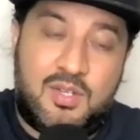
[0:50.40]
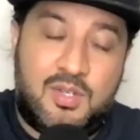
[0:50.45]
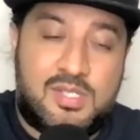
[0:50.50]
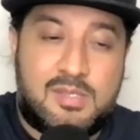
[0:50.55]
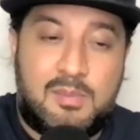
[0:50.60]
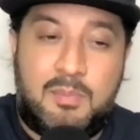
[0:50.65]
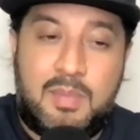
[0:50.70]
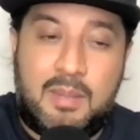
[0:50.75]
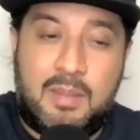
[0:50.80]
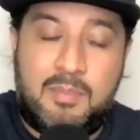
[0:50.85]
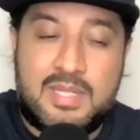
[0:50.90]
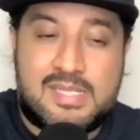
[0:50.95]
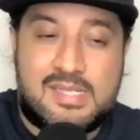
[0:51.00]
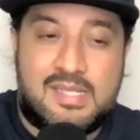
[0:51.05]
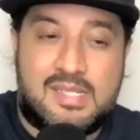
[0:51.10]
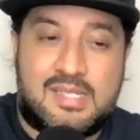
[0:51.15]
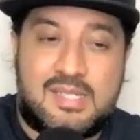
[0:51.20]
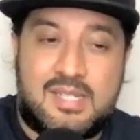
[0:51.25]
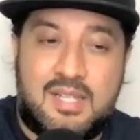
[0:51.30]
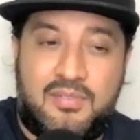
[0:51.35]
doing some big
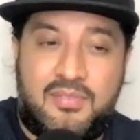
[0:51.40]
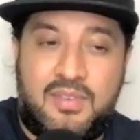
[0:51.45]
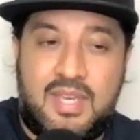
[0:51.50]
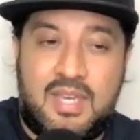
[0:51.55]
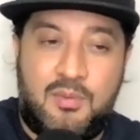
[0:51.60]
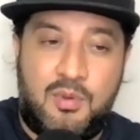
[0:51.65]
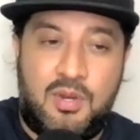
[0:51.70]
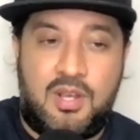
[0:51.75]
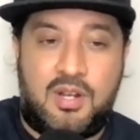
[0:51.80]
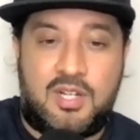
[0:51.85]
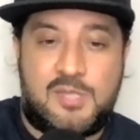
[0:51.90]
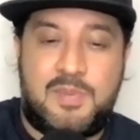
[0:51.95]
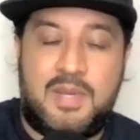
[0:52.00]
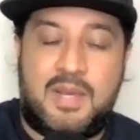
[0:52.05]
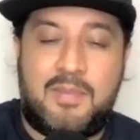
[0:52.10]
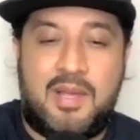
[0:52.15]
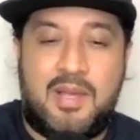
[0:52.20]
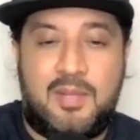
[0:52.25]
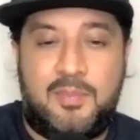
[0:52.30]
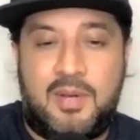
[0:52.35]
business stuff. Yeah, we're not going to
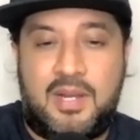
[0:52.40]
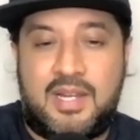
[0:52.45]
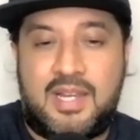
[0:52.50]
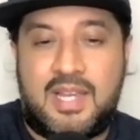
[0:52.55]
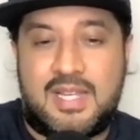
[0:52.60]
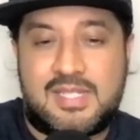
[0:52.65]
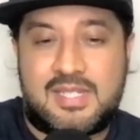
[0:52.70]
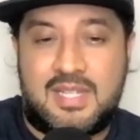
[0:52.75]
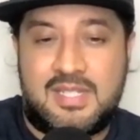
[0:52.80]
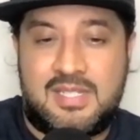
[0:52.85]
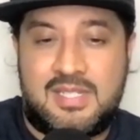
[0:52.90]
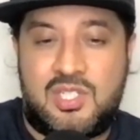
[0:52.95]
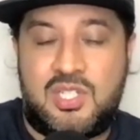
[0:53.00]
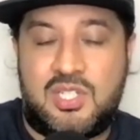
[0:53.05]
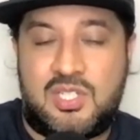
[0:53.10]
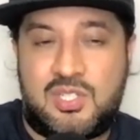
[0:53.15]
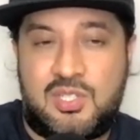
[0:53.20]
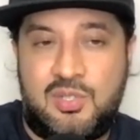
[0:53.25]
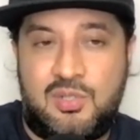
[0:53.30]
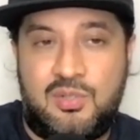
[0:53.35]
speak about it on the podcast because it's
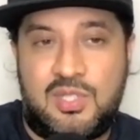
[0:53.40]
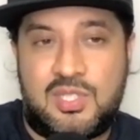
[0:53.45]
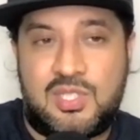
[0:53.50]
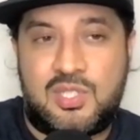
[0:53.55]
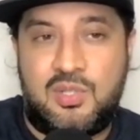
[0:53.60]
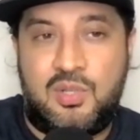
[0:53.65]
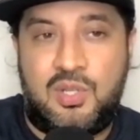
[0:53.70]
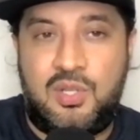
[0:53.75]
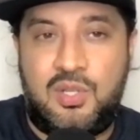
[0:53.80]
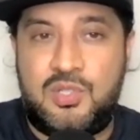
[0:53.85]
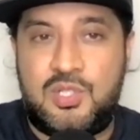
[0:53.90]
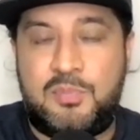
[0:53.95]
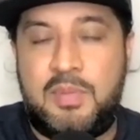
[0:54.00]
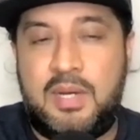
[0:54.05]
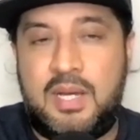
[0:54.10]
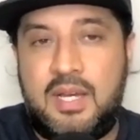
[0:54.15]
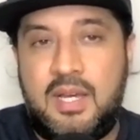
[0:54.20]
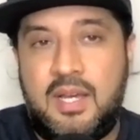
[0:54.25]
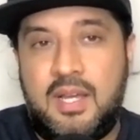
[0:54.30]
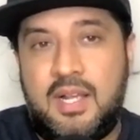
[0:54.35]
just too huge.
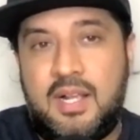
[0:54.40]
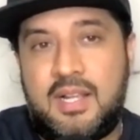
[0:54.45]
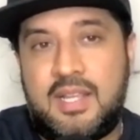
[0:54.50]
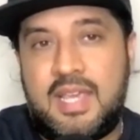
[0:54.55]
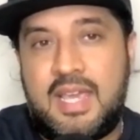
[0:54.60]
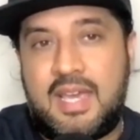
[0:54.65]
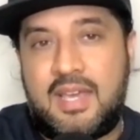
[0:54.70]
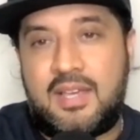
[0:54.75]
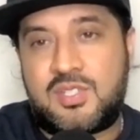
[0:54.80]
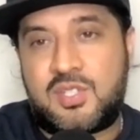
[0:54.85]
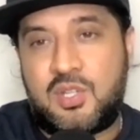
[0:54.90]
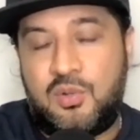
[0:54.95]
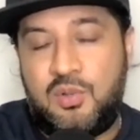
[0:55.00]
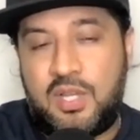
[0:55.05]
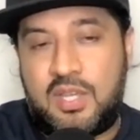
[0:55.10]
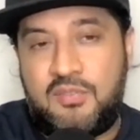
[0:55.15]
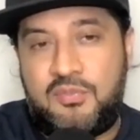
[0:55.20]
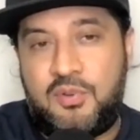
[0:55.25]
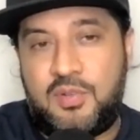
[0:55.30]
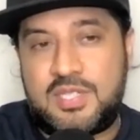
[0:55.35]
But yeah, so
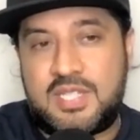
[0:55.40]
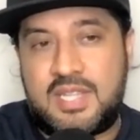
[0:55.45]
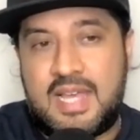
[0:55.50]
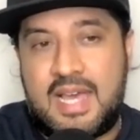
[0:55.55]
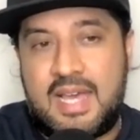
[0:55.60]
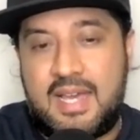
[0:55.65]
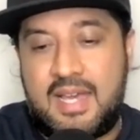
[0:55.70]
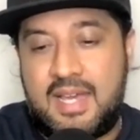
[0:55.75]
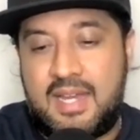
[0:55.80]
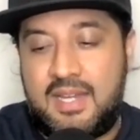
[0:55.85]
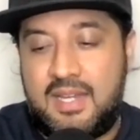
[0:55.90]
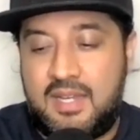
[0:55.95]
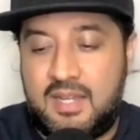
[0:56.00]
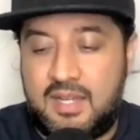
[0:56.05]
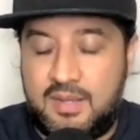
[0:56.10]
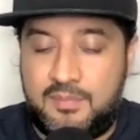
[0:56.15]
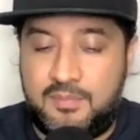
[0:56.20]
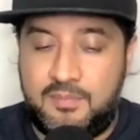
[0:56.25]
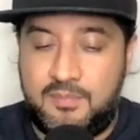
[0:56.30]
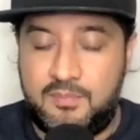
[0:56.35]
looking forward to that.
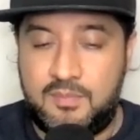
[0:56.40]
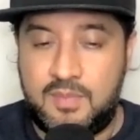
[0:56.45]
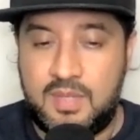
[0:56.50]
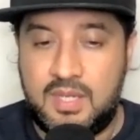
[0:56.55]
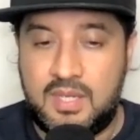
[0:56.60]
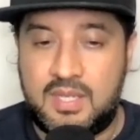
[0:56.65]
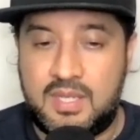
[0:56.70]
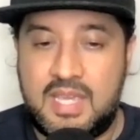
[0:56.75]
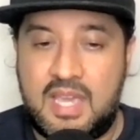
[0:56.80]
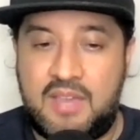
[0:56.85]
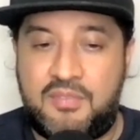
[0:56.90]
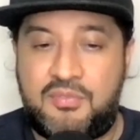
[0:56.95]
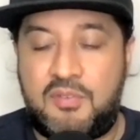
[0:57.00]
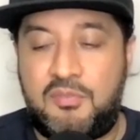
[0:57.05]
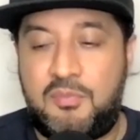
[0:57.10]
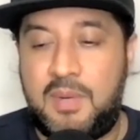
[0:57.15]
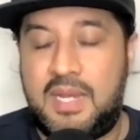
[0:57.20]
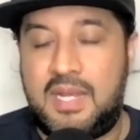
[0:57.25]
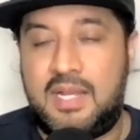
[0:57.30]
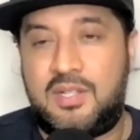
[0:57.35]
And yeah, for
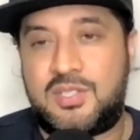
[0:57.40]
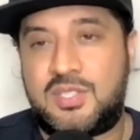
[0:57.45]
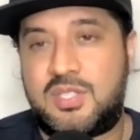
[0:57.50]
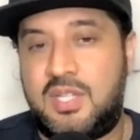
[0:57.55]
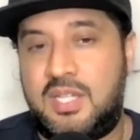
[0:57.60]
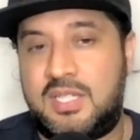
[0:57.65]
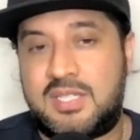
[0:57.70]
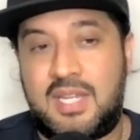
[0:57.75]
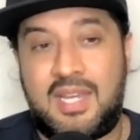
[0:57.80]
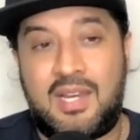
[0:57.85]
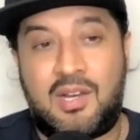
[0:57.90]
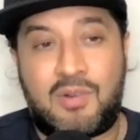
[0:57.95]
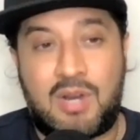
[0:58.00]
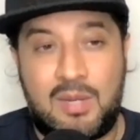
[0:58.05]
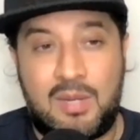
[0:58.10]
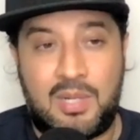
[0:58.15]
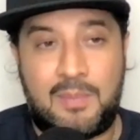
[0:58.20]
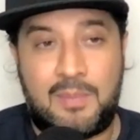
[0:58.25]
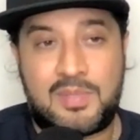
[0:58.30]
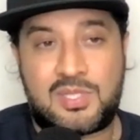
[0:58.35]
everybody else, it's an
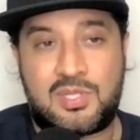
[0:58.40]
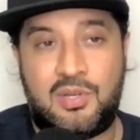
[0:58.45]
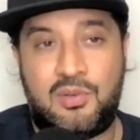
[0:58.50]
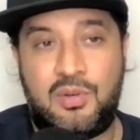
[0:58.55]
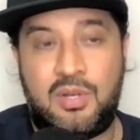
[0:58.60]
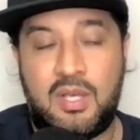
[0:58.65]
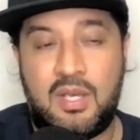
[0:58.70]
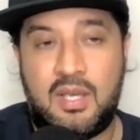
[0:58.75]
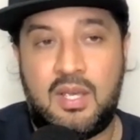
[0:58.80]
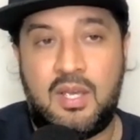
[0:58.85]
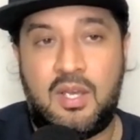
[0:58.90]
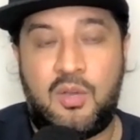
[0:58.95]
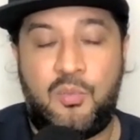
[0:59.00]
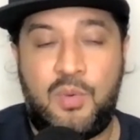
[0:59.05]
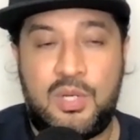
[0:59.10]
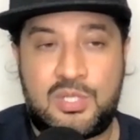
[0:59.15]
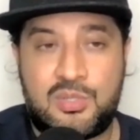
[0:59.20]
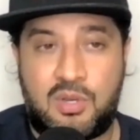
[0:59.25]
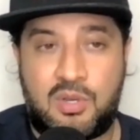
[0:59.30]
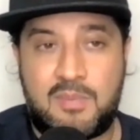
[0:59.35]
incredible episode.
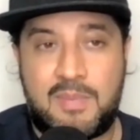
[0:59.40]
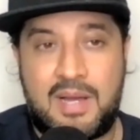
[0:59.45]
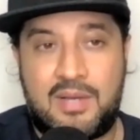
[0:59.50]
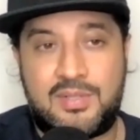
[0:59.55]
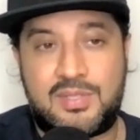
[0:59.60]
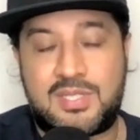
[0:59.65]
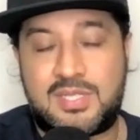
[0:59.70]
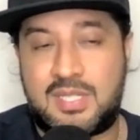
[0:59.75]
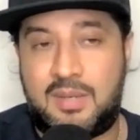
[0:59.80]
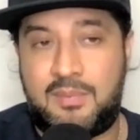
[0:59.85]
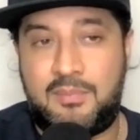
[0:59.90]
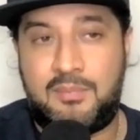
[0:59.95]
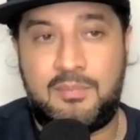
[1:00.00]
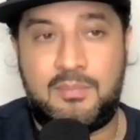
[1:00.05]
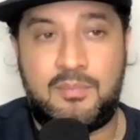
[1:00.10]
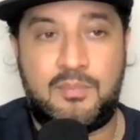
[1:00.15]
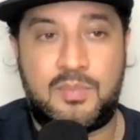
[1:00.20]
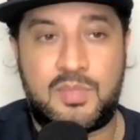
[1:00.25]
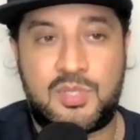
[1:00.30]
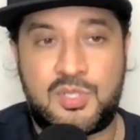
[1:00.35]
We talk about
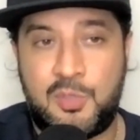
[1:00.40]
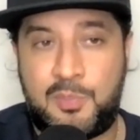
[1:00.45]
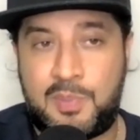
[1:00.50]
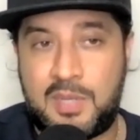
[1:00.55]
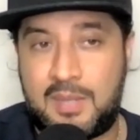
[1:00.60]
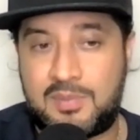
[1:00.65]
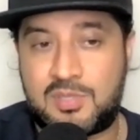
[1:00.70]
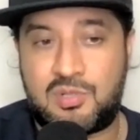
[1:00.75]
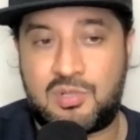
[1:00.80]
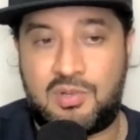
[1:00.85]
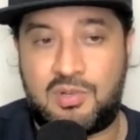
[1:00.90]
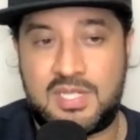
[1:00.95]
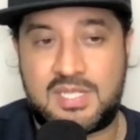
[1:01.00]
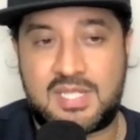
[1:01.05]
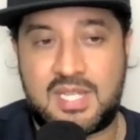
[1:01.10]
some superb stories